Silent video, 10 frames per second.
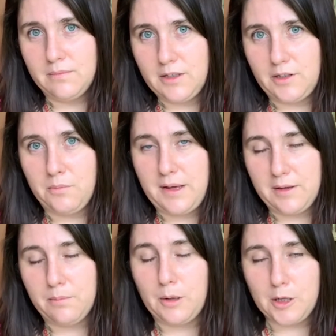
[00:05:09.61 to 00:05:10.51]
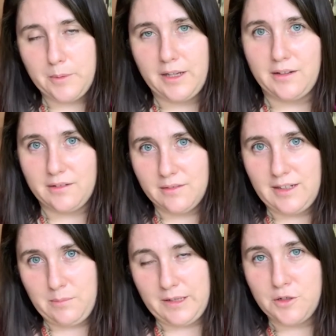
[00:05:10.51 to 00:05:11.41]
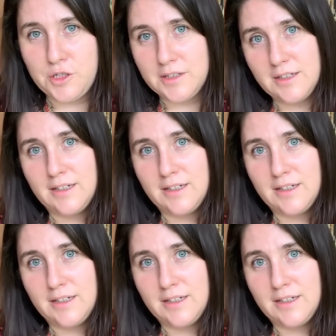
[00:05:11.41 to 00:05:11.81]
you know, make a permanent image.